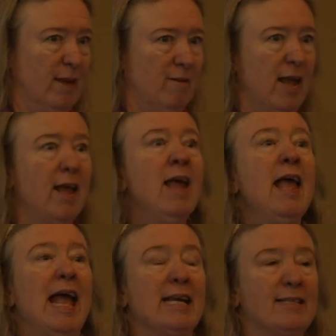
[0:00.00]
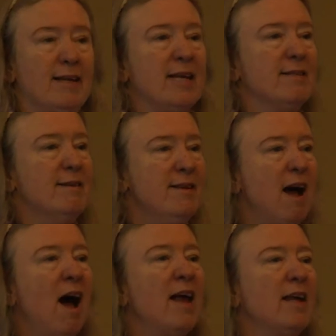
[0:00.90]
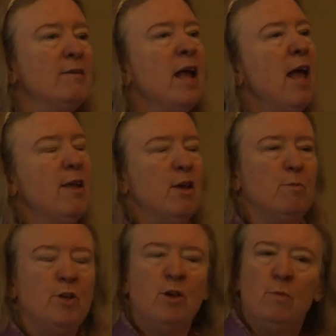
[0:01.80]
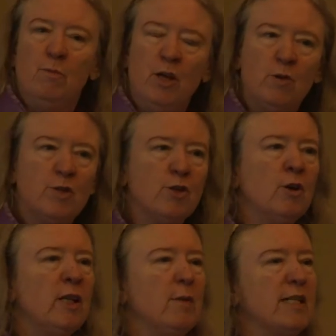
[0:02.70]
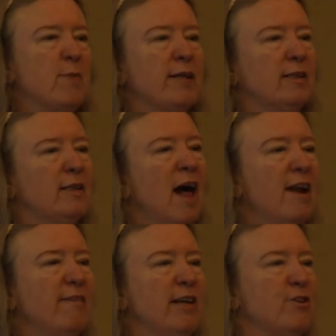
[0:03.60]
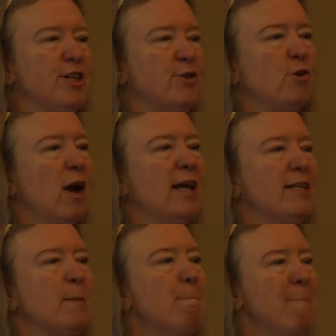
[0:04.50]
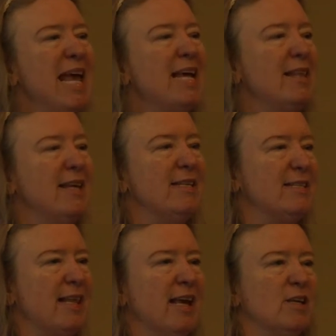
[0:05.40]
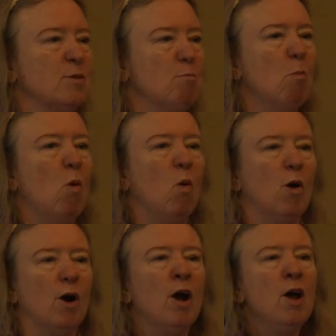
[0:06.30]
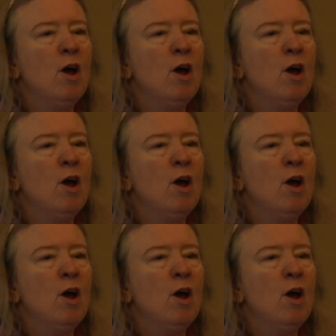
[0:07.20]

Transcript: Okay? And it's, it's not, it, you, you, you certainly expend a lot of energy trying to make these things more,